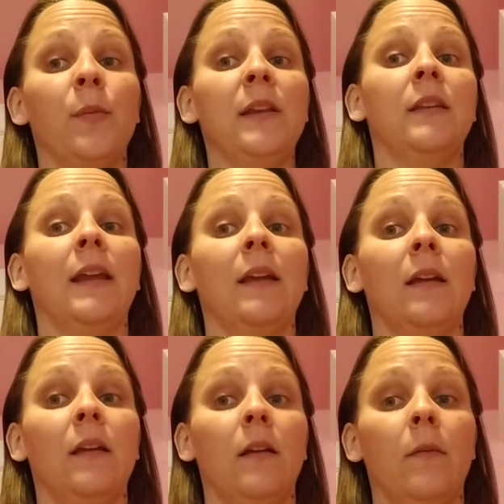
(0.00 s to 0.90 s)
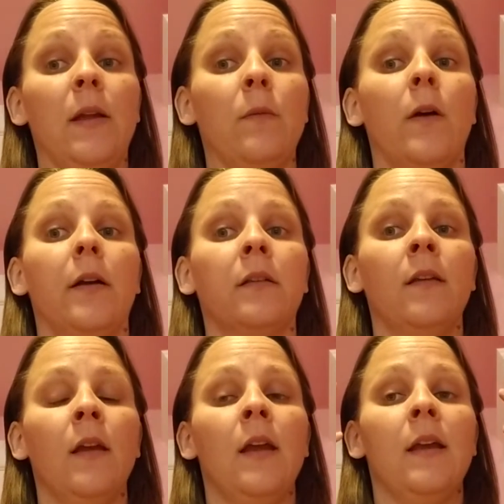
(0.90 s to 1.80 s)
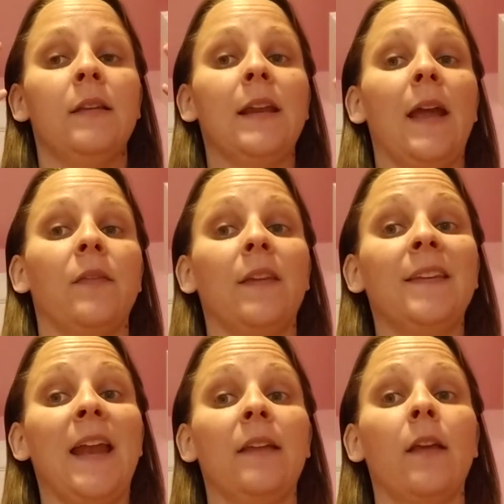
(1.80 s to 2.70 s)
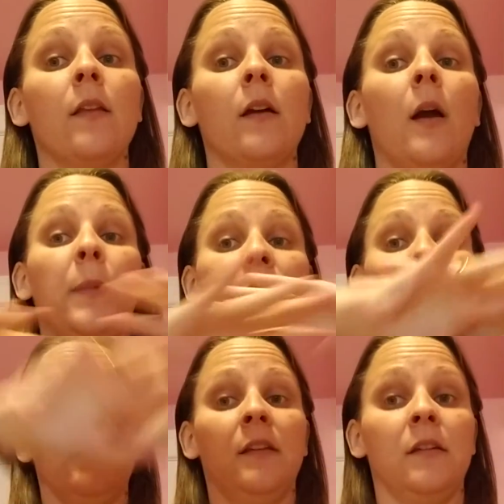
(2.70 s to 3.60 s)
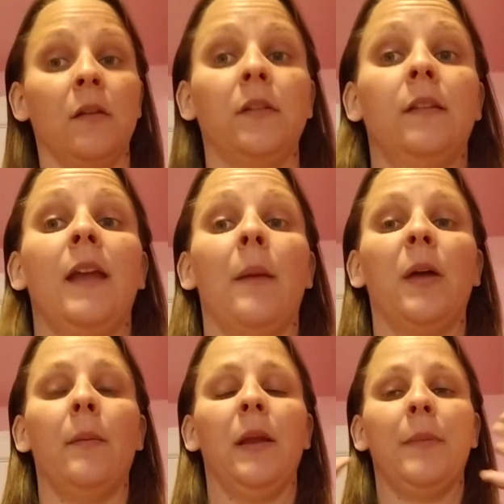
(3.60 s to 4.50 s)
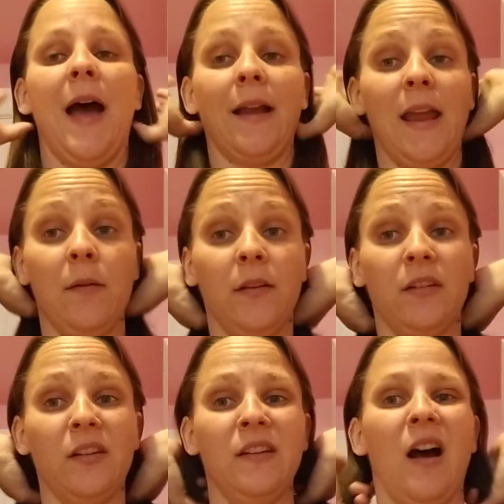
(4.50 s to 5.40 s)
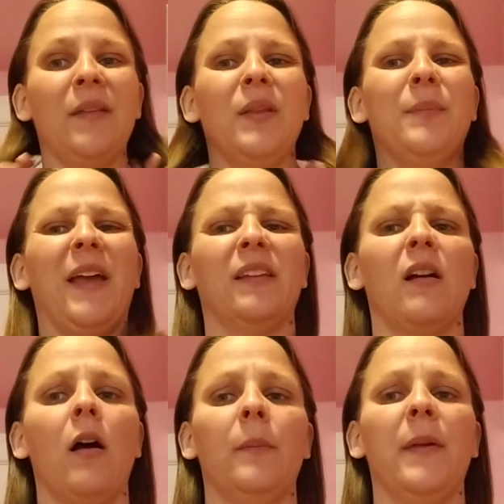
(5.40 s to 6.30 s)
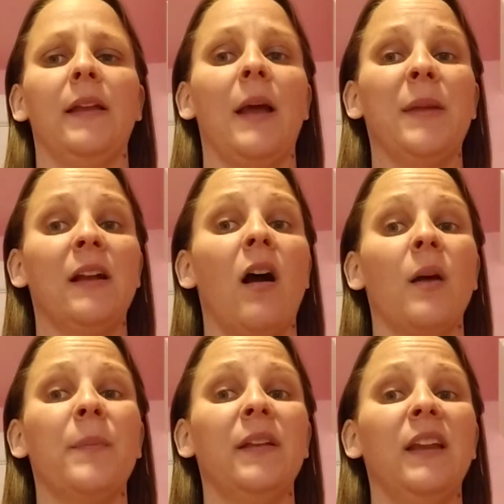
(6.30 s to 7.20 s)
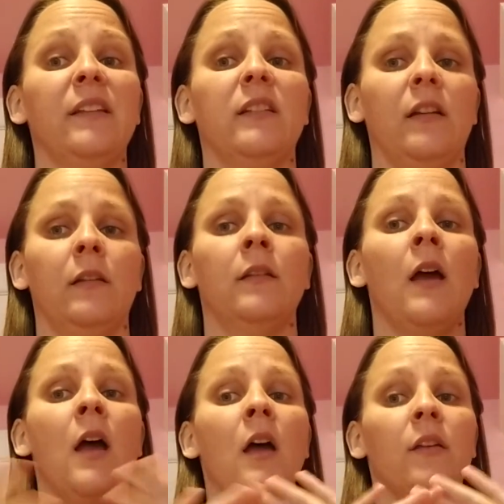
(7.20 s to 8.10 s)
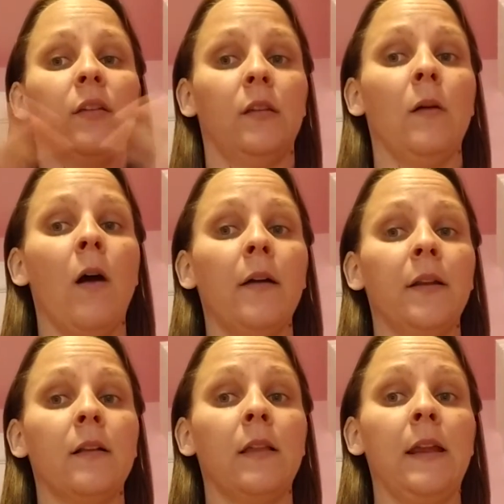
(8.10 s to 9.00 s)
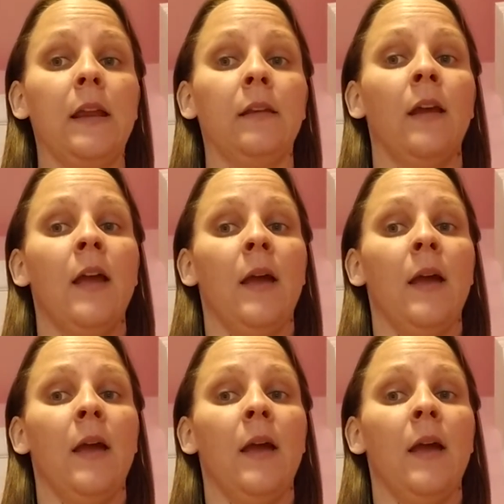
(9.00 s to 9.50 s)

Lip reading: we worked to get the stains out of the carpet, they still just kept coming back. It was just not the best carpet. I mean, carpet is just so hard to clean.